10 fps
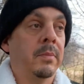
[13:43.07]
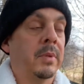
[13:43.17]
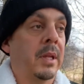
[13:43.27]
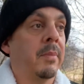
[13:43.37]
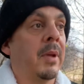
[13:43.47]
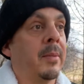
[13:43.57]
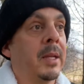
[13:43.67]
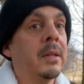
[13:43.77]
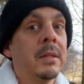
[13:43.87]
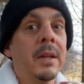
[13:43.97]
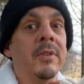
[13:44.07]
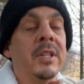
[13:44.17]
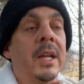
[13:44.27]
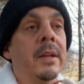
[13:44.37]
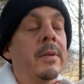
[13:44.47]
maybe give or
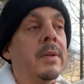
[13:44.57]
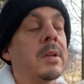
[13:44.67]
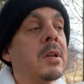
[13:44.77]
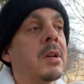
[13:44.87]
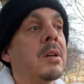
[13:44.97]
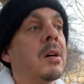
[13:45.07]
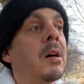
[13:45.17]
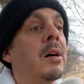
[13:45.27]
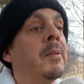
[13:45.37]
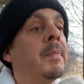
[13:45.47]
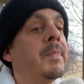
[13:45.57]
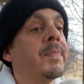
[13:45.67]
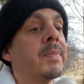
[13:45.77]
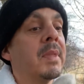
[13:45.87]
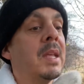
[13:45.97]
take. Um,
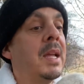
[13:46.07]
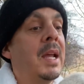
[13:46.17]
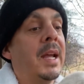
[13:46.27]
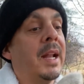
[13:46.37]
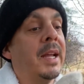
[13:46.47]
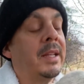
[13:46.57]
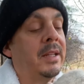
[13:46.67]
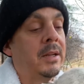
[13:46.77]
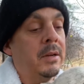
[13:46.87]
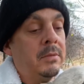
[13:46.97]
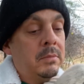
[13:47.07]
and I, you know,